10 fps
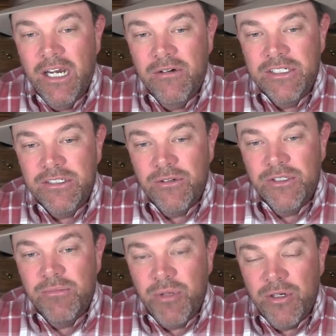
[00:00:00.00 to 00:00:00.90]
We
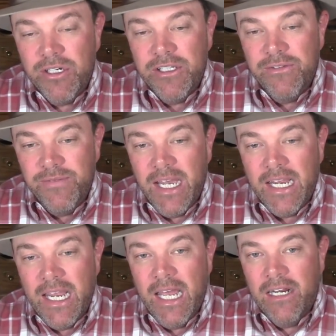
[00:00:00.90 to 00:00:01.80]
sold the bulk of the
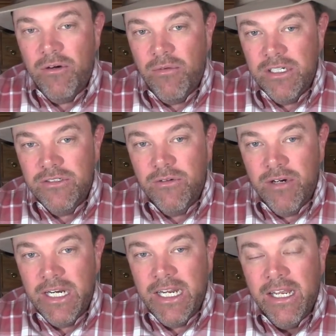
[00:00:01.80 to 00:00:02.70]
fat cattle at
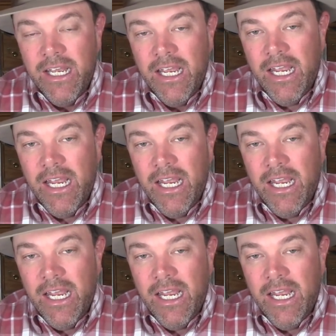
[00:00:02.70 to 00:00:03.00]
120,